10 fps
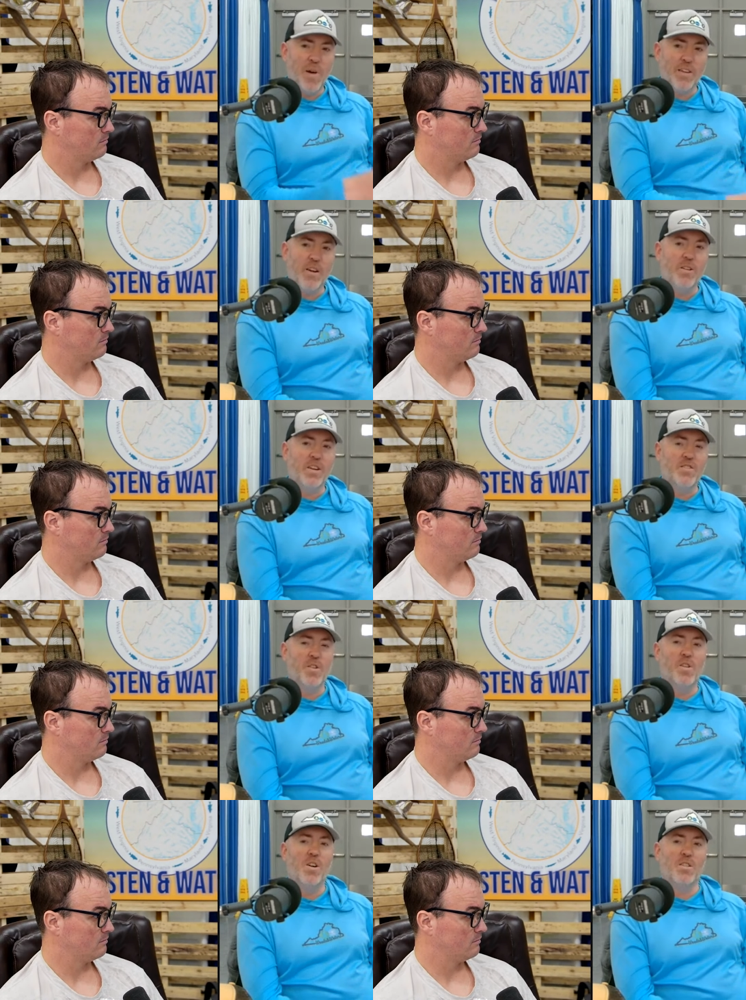Speaker 1: come back there like in
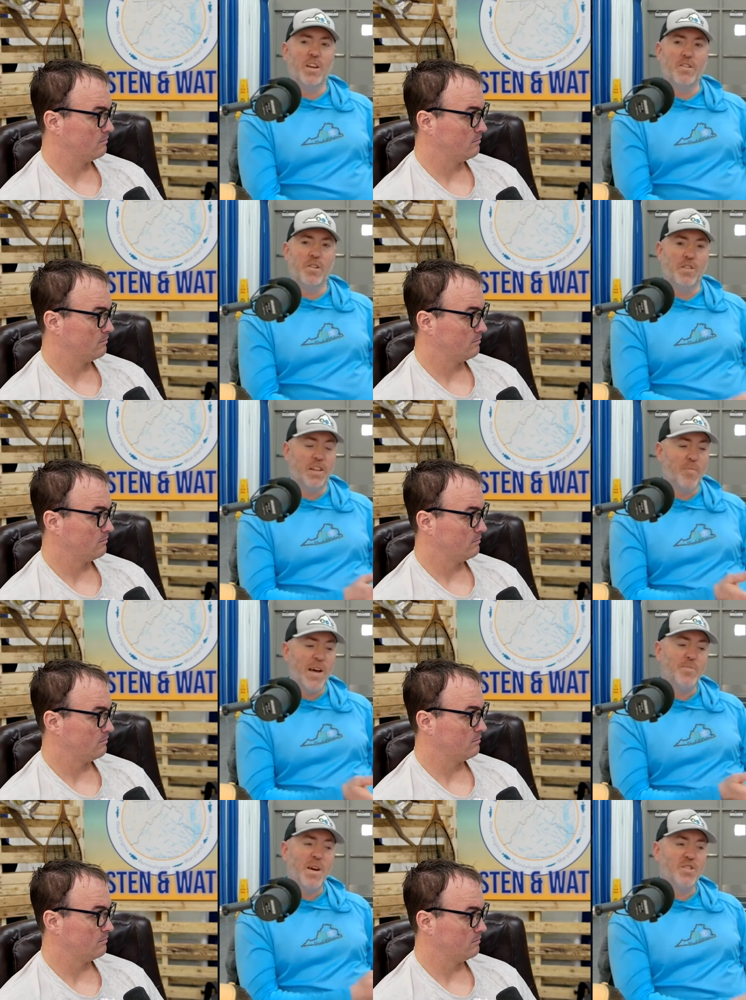so long, like you know, like the
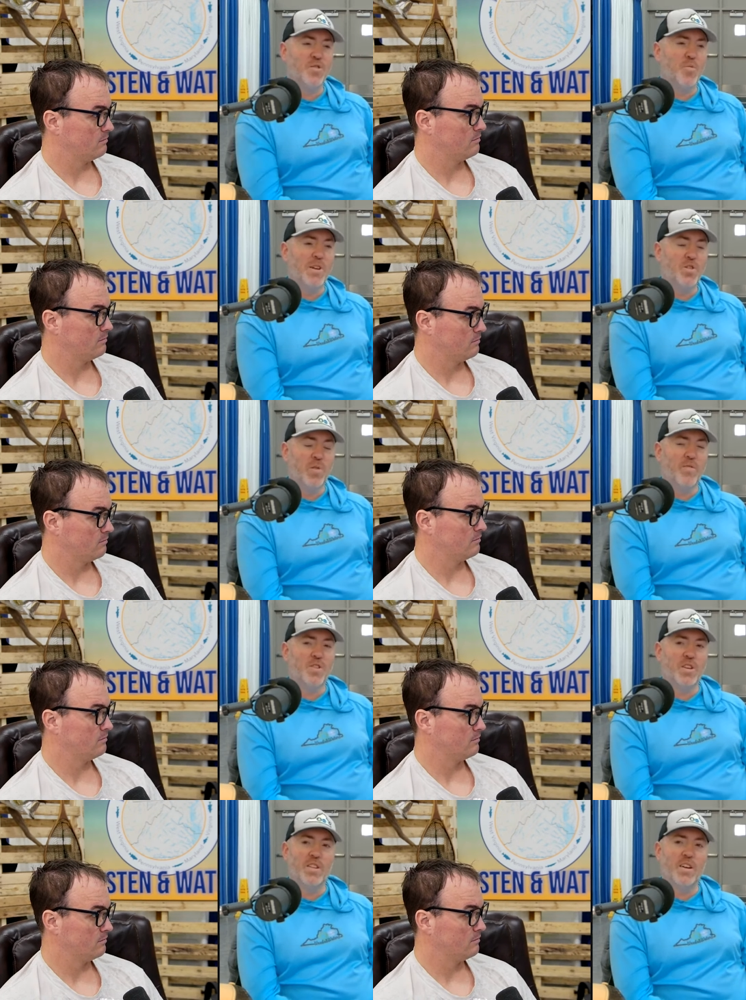Bassmasters or Major League
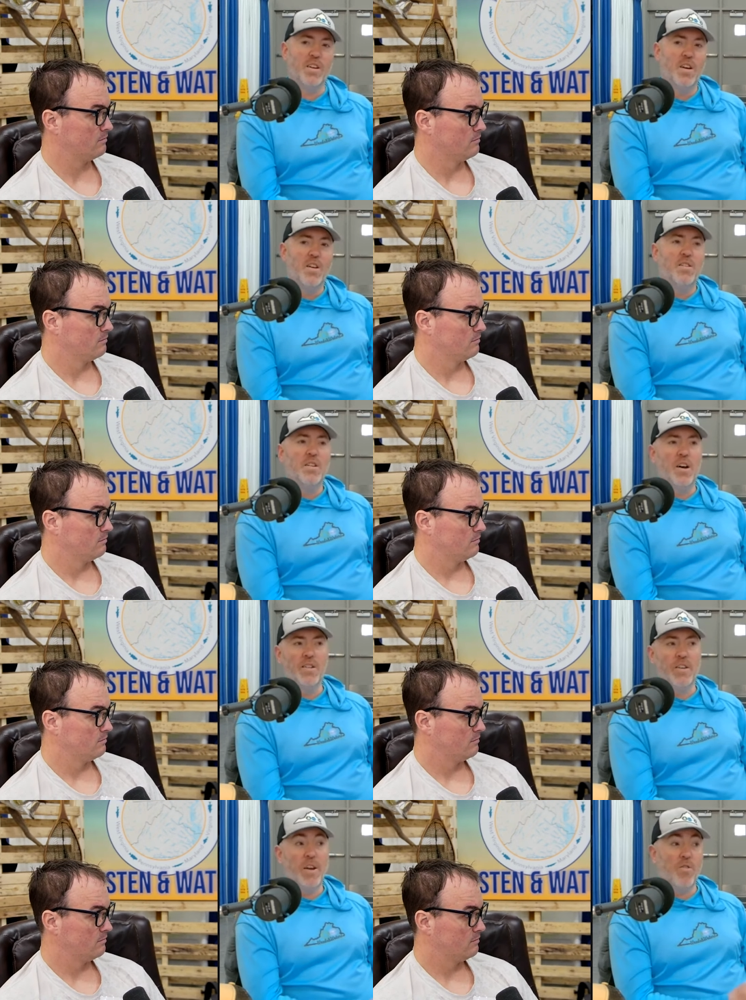Fishing, like
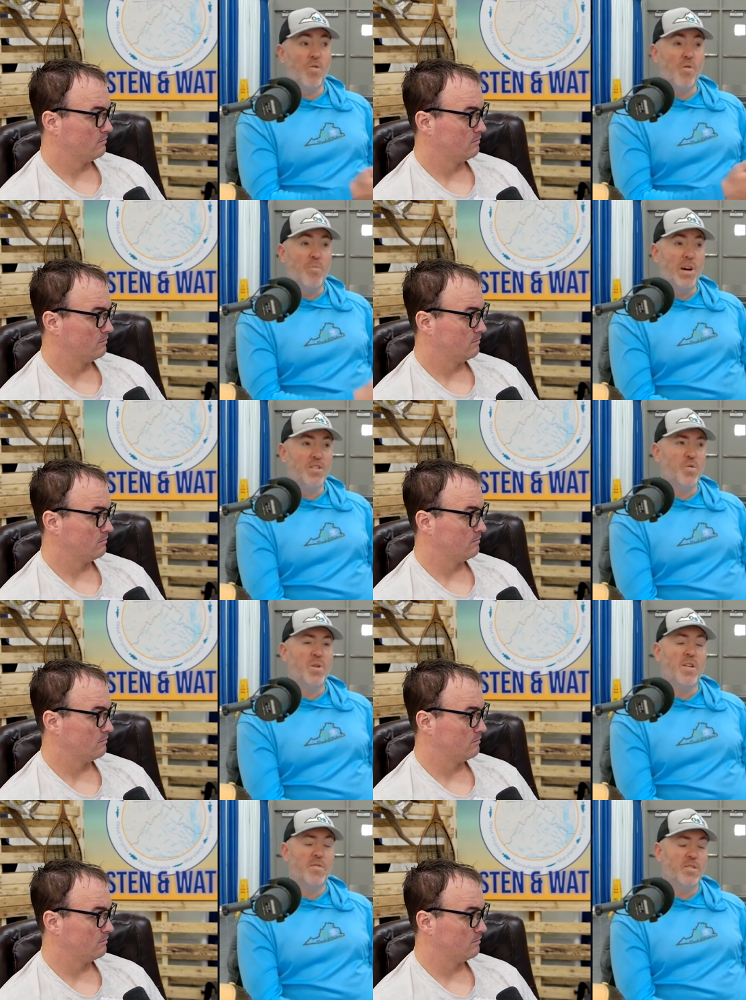uh, like there or Buggs
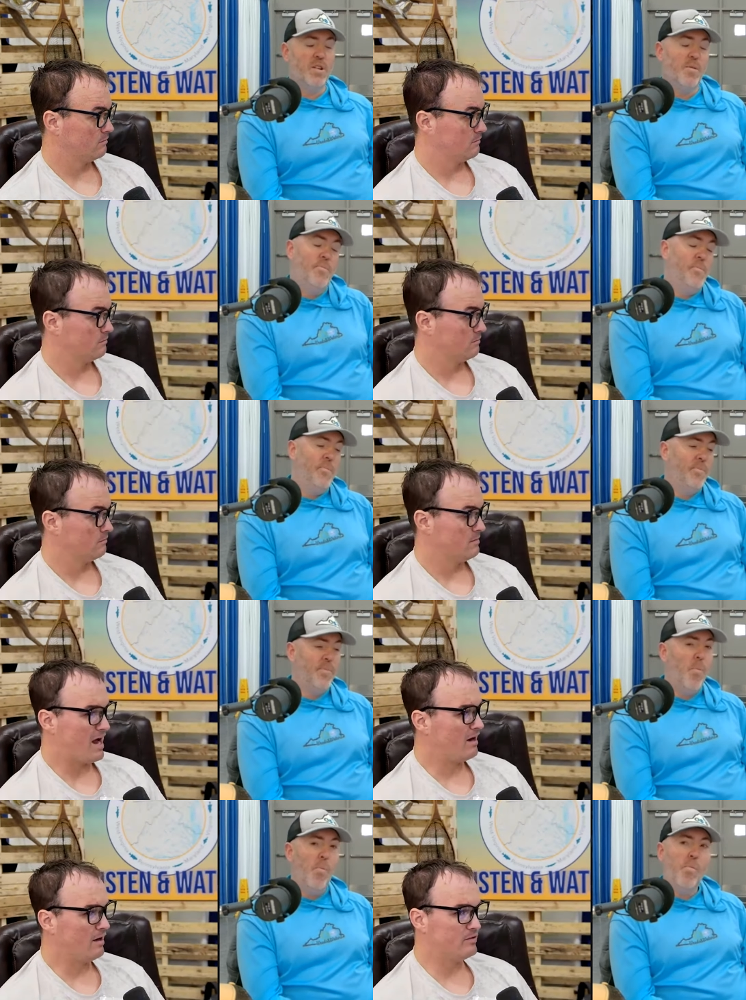or whatever. So
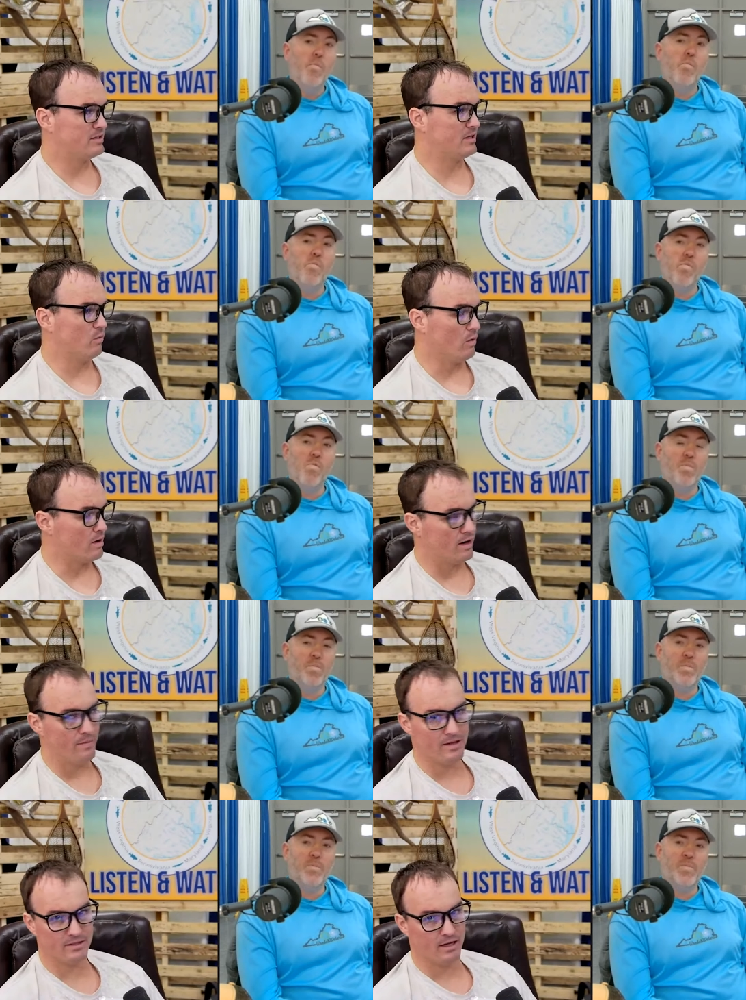
Speaker 2: yeah, I'd love to see one. And I'm
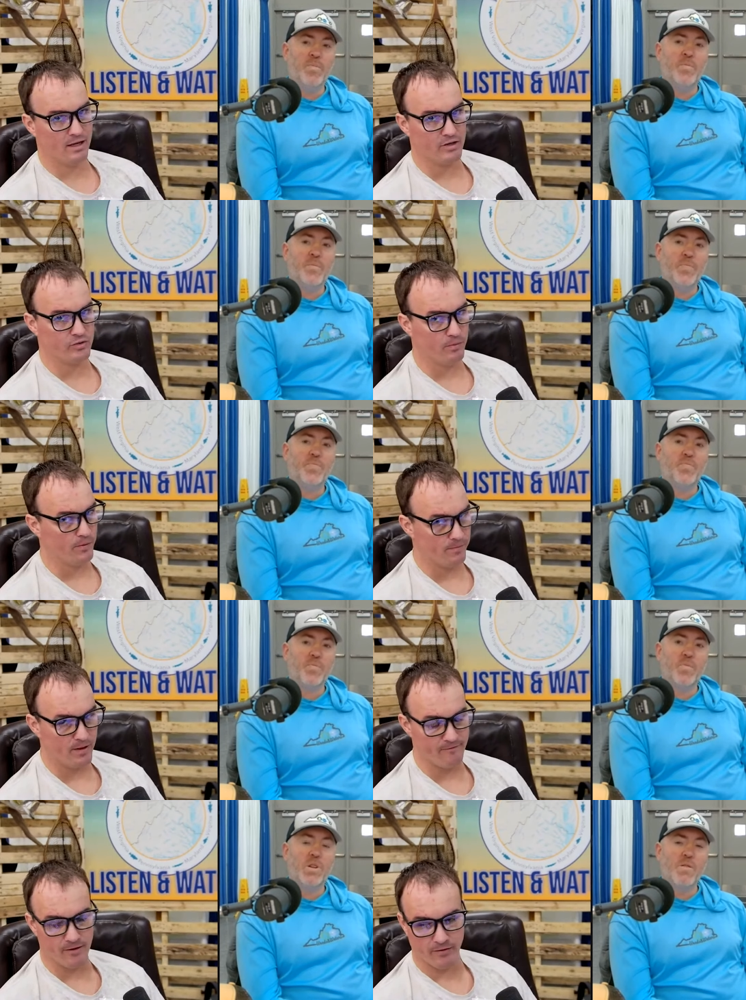not saying guys, you put the
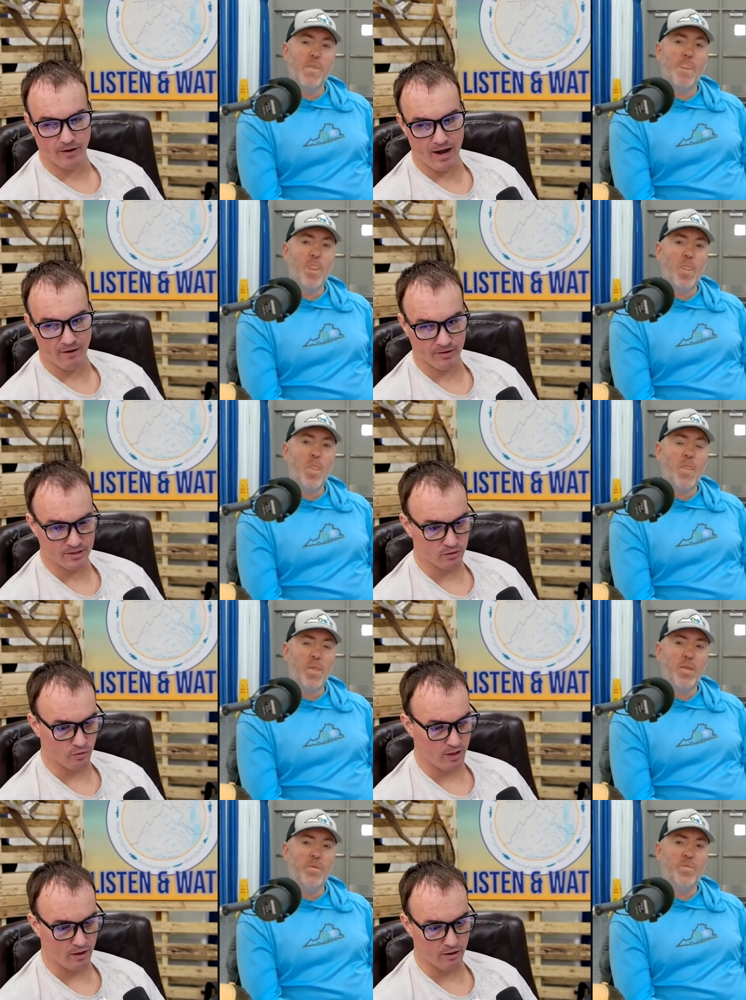BFL there every
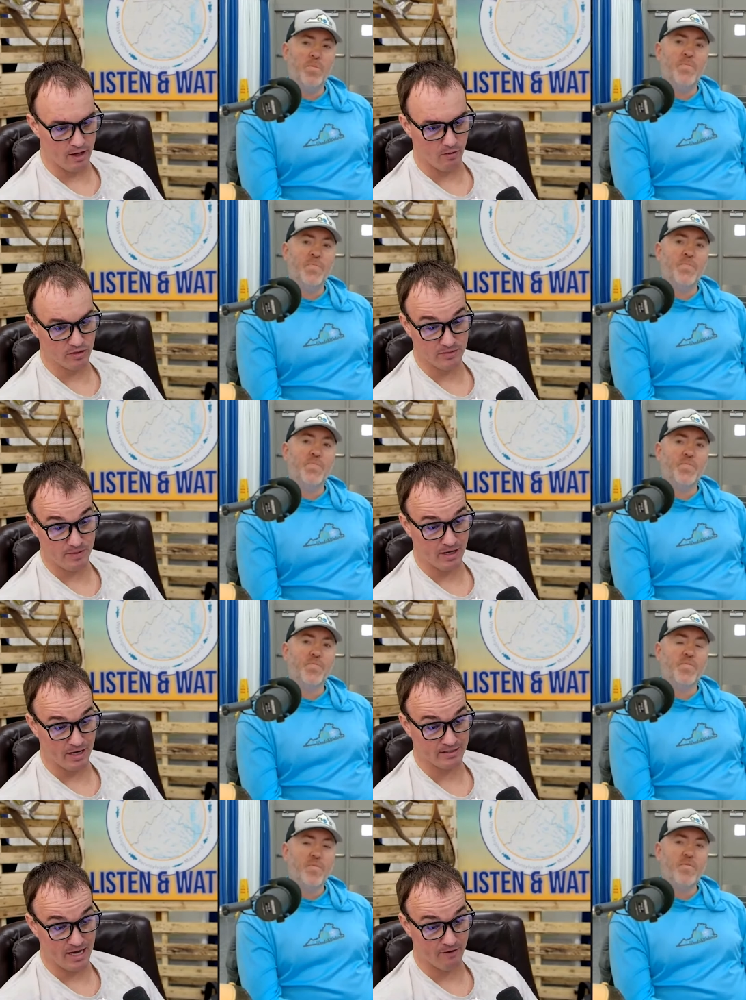single year. It would just be
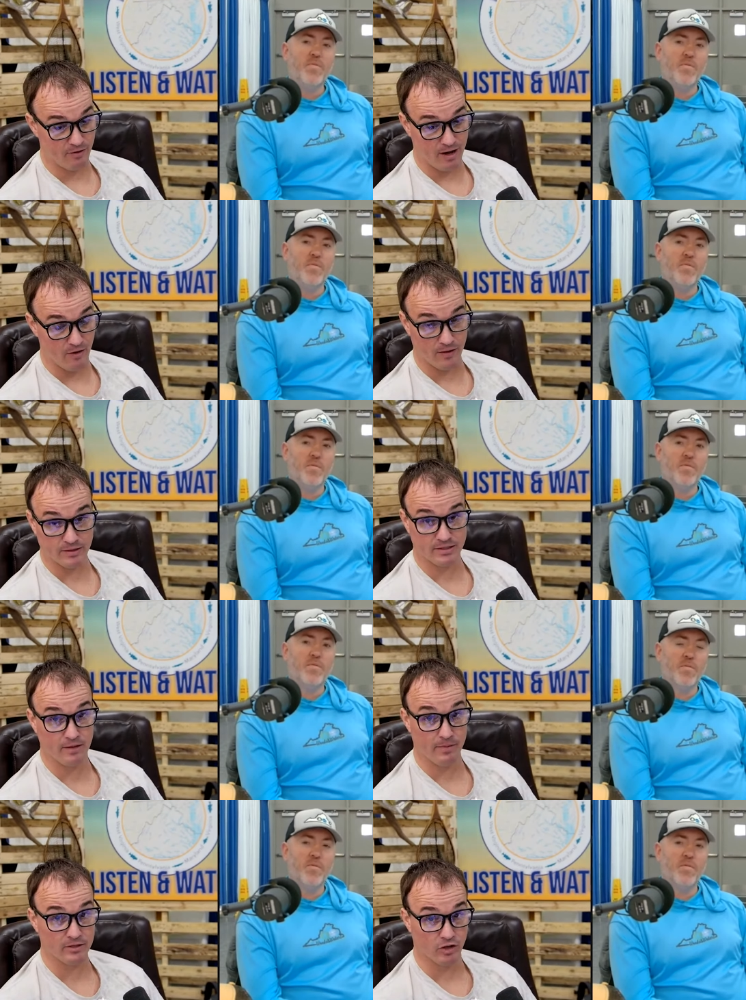nice to every now and then to
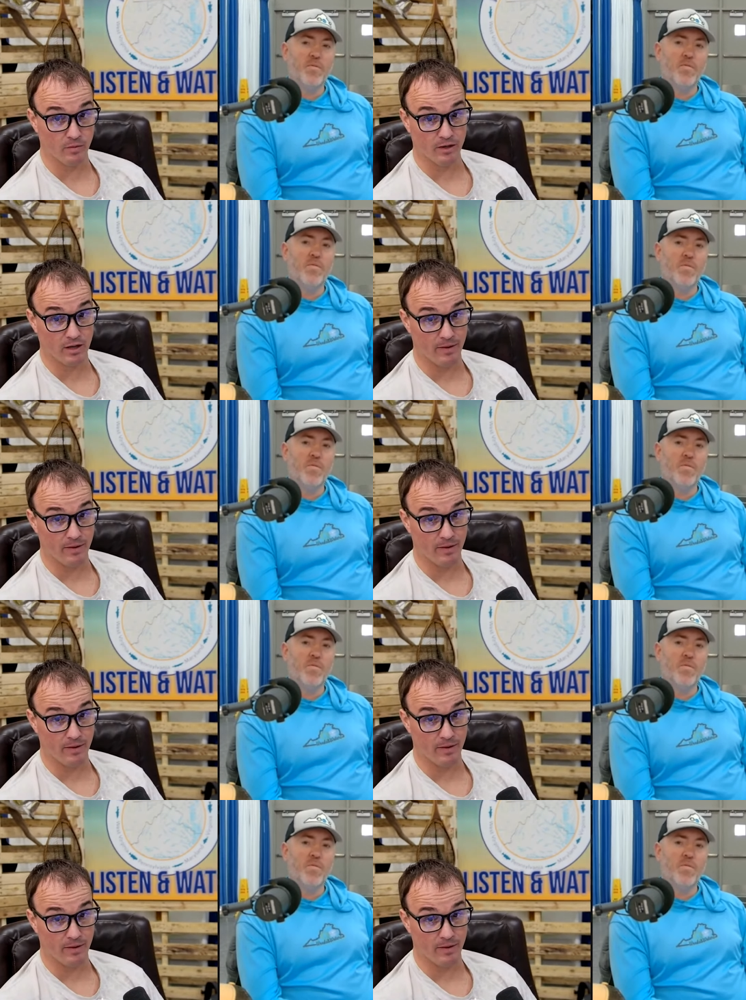see a big tournament